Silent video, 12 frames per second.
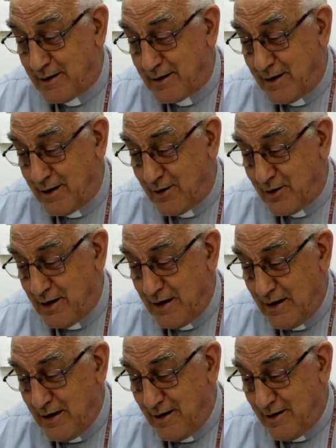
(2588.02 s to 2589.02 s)

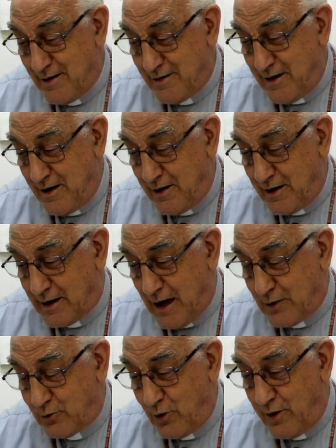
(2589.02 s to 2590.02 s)
the
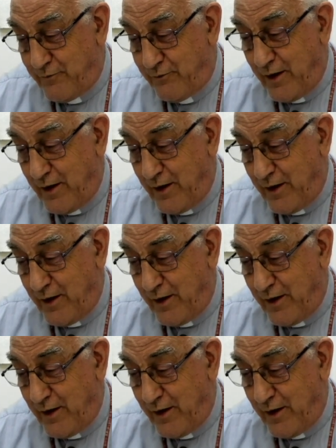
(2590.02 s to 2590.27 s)
Catholic